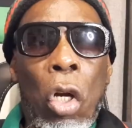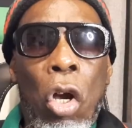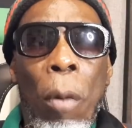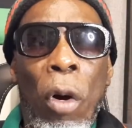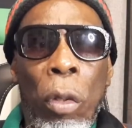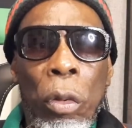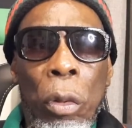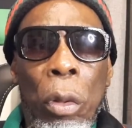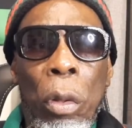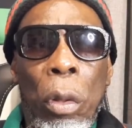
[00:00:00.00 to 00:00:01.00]
come
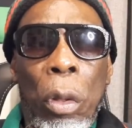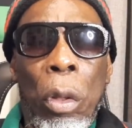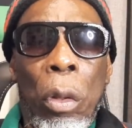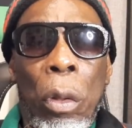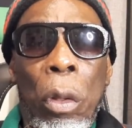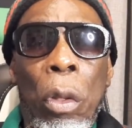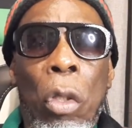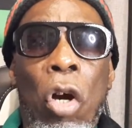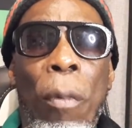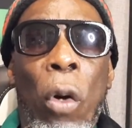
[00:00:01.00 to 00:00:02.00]

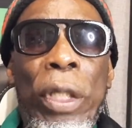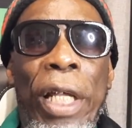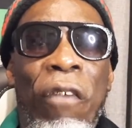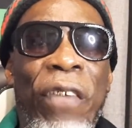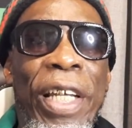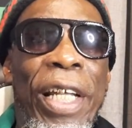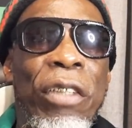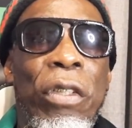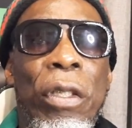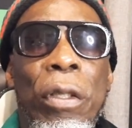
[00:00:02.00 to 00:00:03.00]
out of your
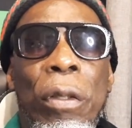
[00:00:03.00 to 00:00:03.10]
feelings.